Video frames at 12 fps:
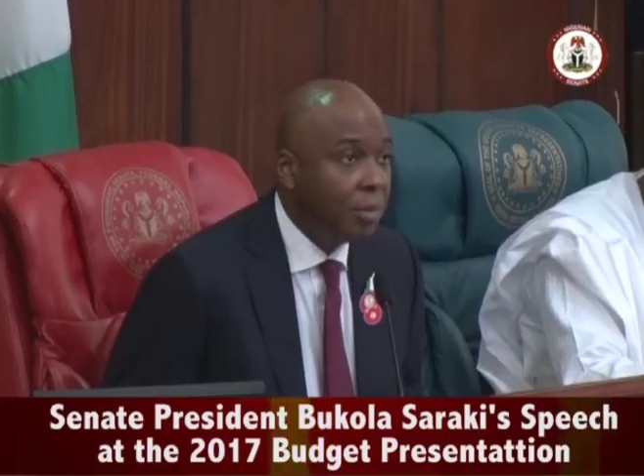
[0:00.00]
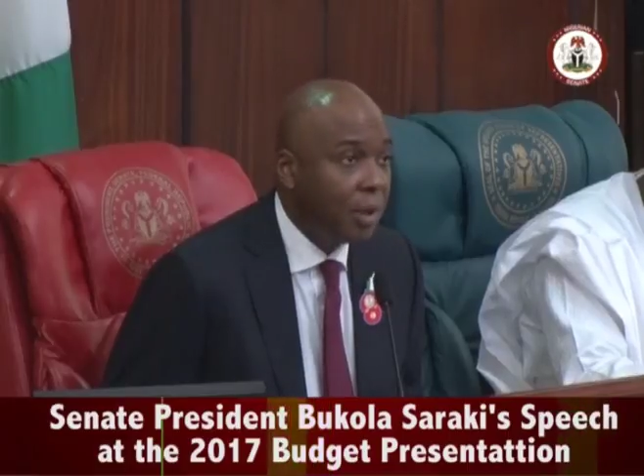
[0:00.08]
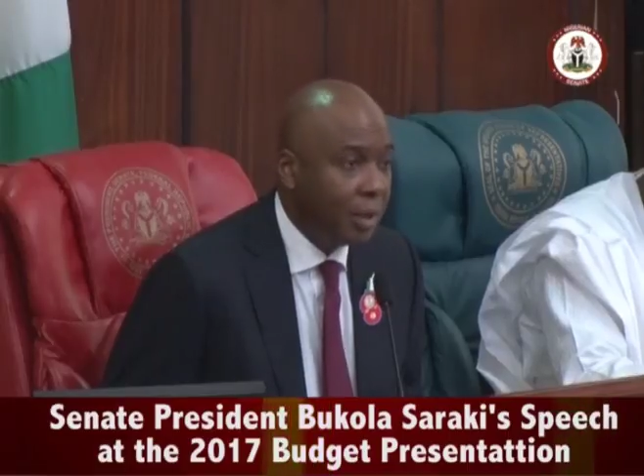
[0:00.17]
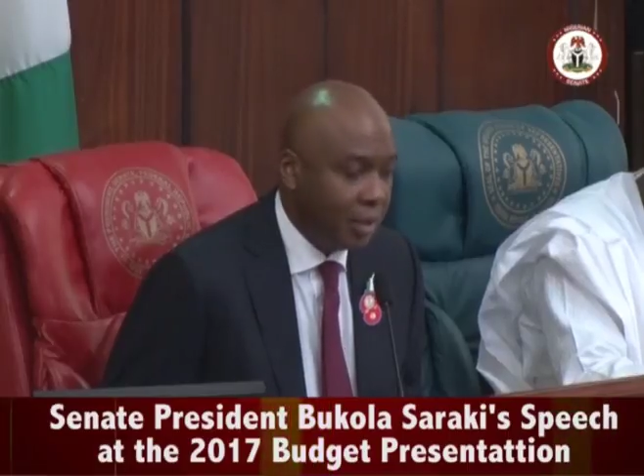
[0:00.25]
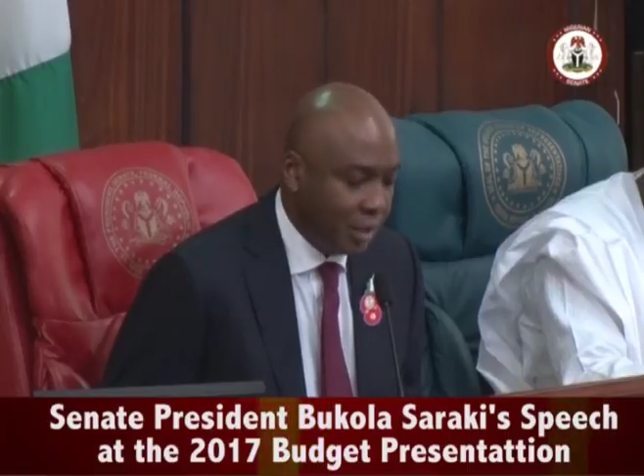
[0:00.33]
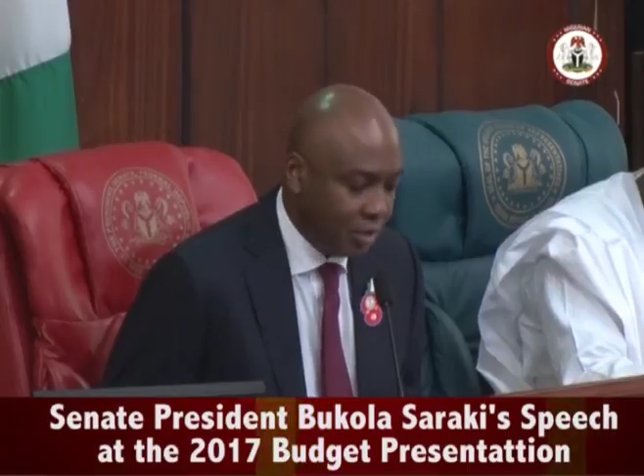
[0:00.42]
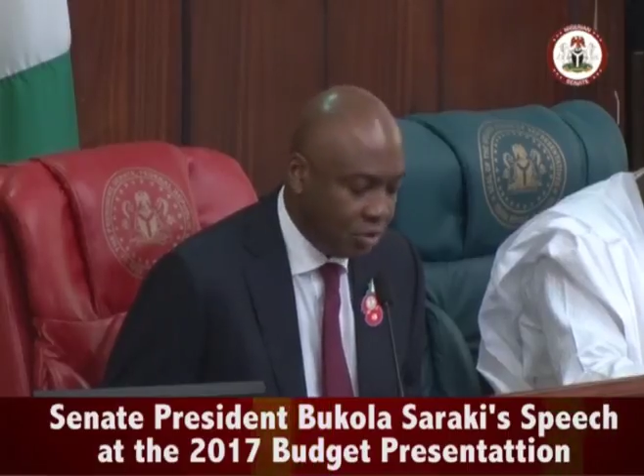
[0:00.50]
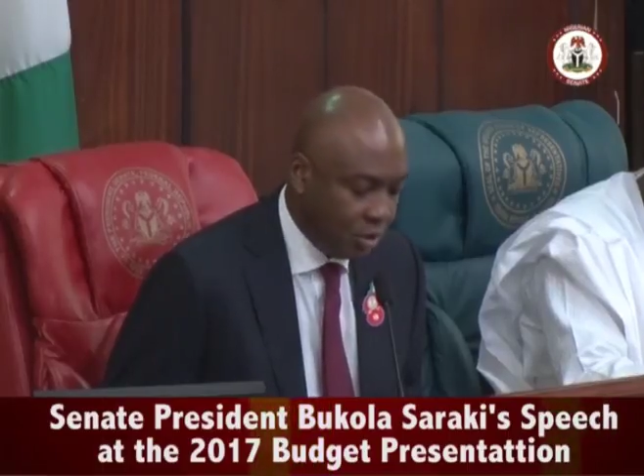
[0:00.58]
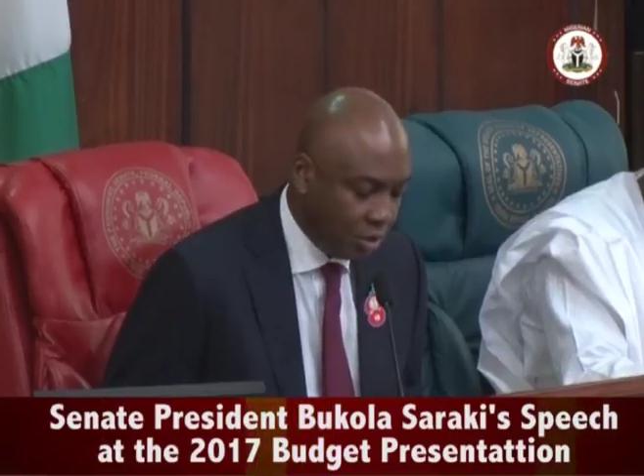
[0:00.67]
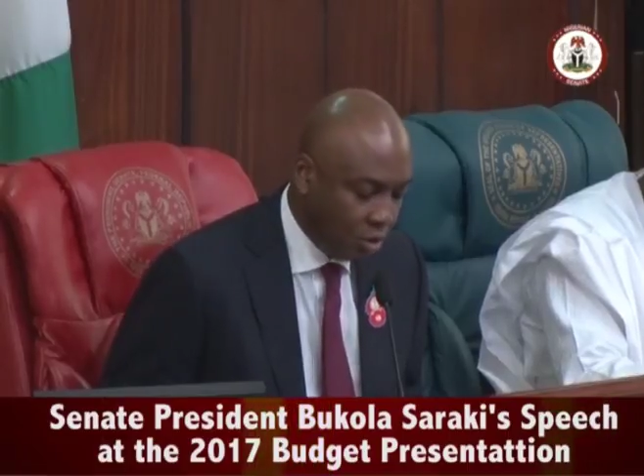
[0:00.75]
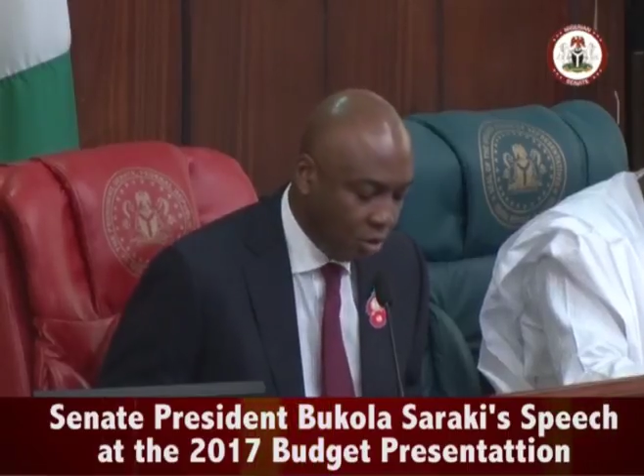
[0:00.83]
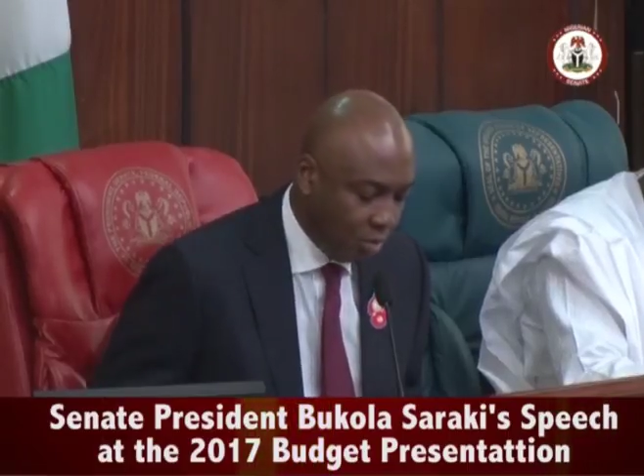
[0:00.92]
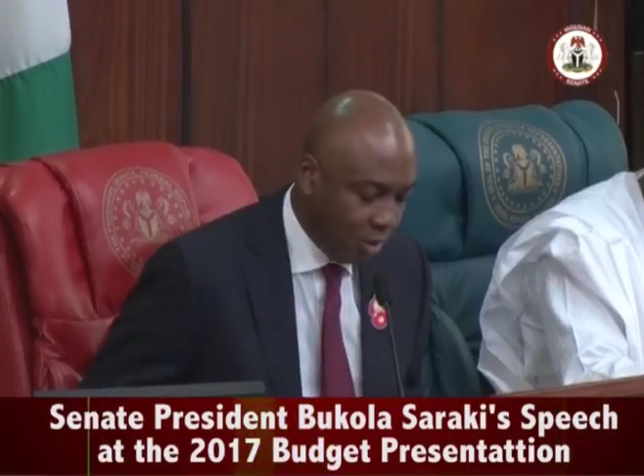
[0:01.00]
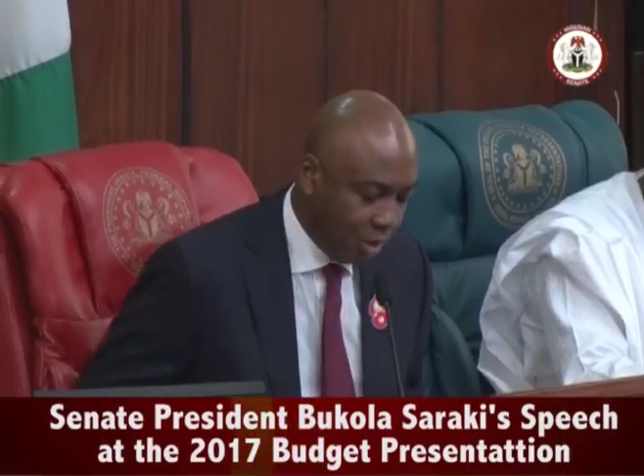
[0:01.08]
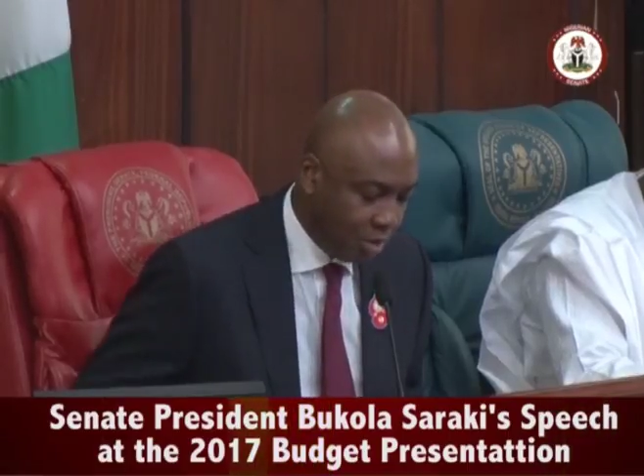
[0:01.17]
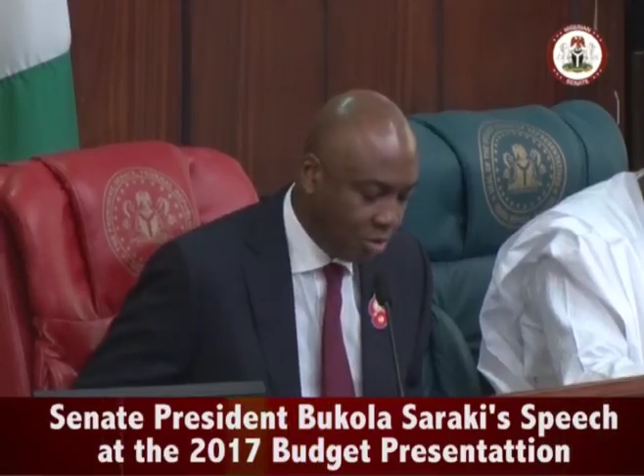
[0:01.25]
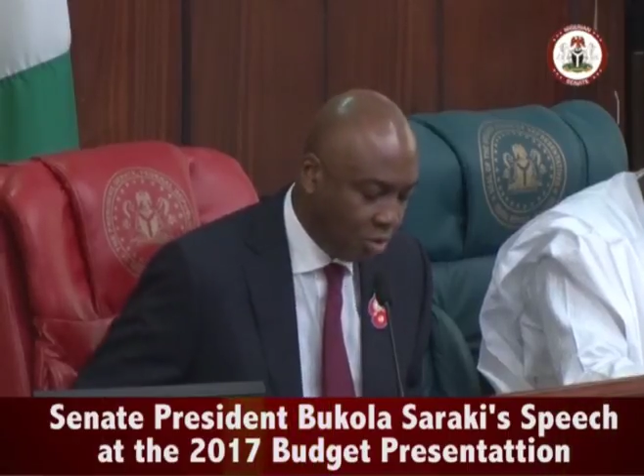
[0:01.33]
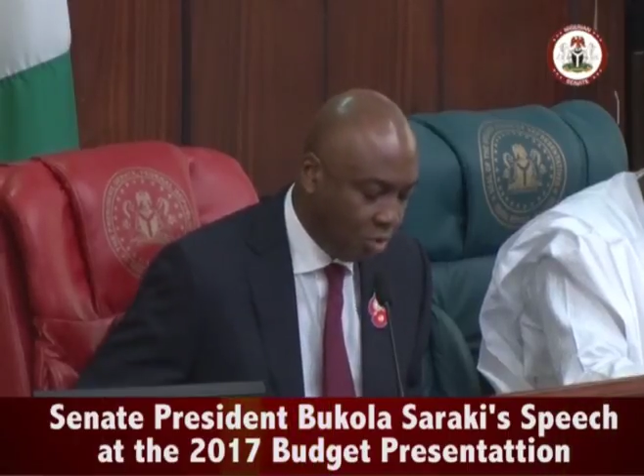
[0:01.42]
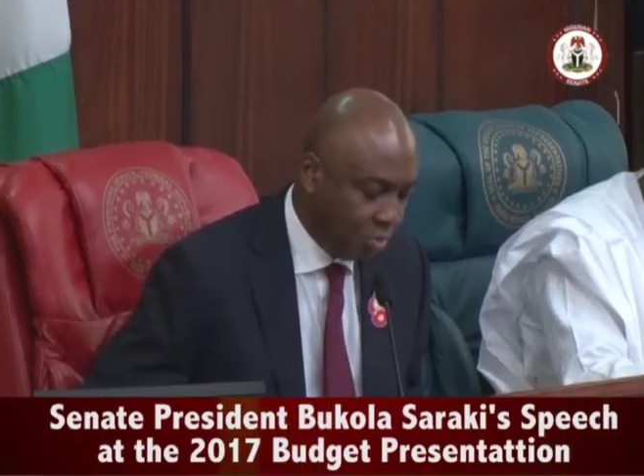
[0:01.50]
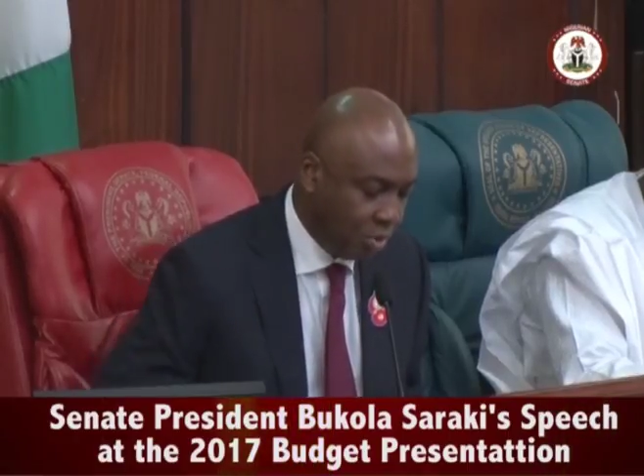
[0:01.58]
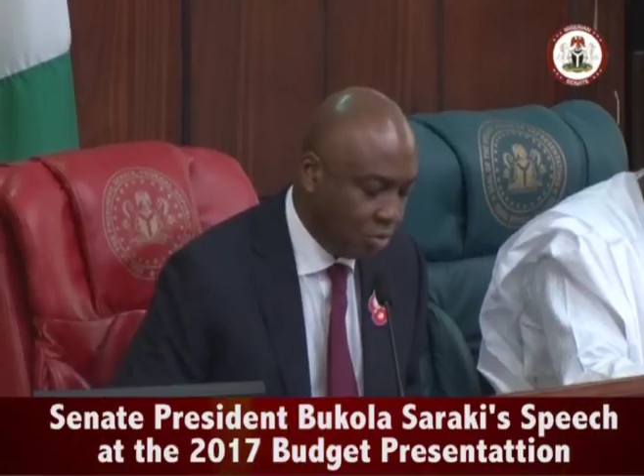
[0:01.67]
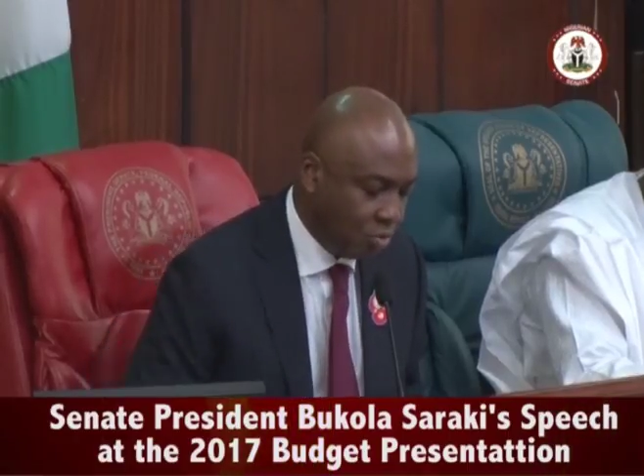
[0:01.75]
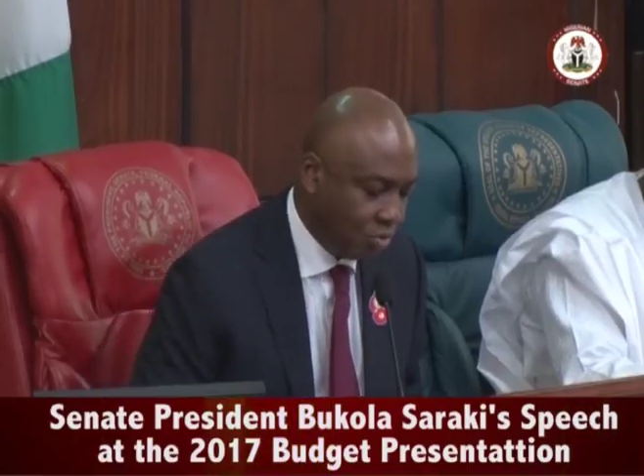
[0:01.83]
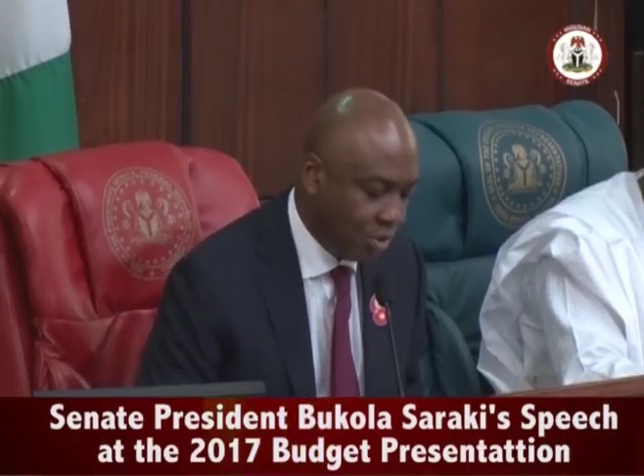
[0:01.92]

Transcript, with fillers: that the Nigerian economy has slumped into